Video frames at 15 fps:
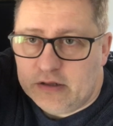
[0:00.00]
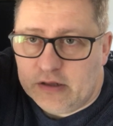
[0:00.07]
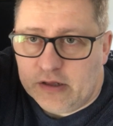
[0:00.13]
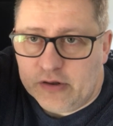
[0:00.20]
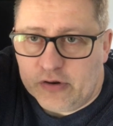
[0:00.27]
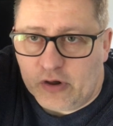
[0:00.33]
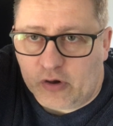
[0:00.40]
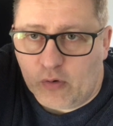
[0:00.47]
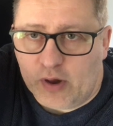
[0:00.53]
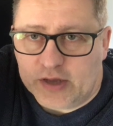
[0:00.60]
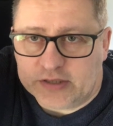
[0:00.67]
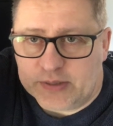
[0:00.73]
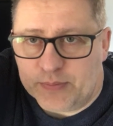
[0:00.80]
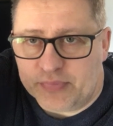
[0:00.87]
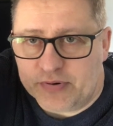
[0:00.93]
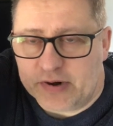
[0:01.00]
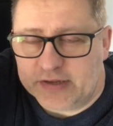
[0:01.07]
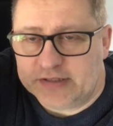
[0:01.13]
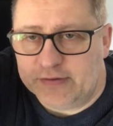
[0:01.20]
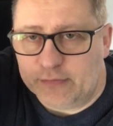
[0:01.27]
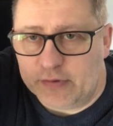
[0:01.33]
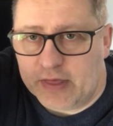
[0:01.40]
Not quite as
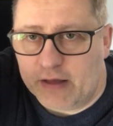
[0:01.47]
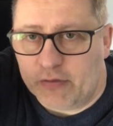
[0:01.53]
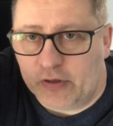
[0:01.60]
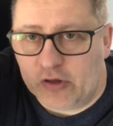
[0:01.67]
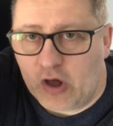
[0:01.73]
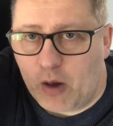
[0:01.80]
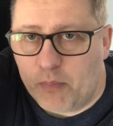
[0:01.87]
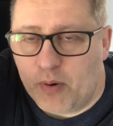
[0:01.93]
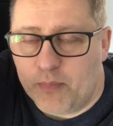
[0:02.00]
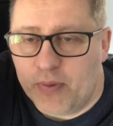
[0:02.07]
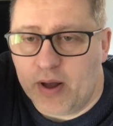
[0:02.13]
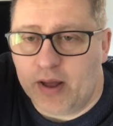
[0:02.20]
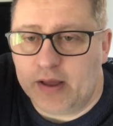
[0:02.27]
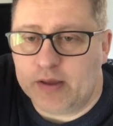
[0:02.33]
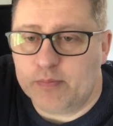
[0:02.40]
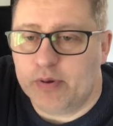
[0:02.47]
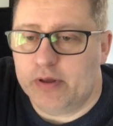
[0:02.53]
impressive without the copper pipe